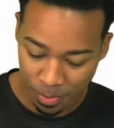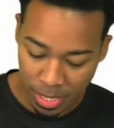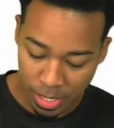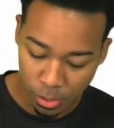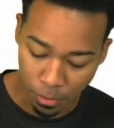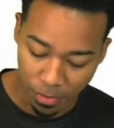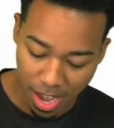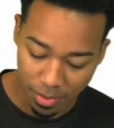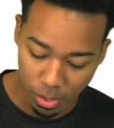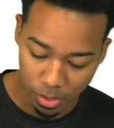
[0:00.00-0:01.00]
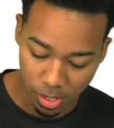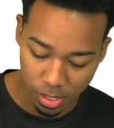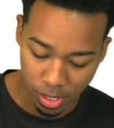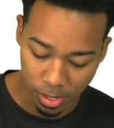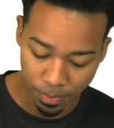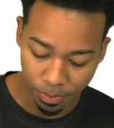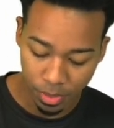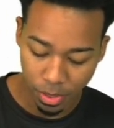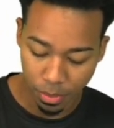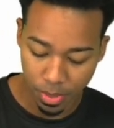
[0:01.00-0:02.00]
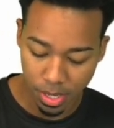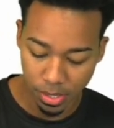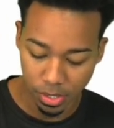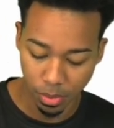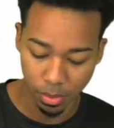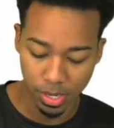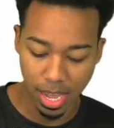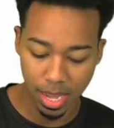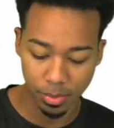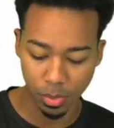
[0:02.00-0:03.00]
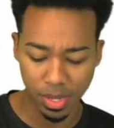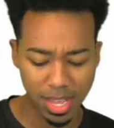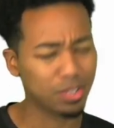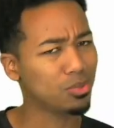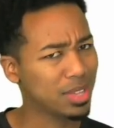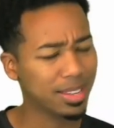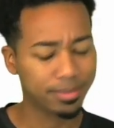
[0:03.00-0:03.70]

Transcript: So 5 goes into 30 times, so we can't do that.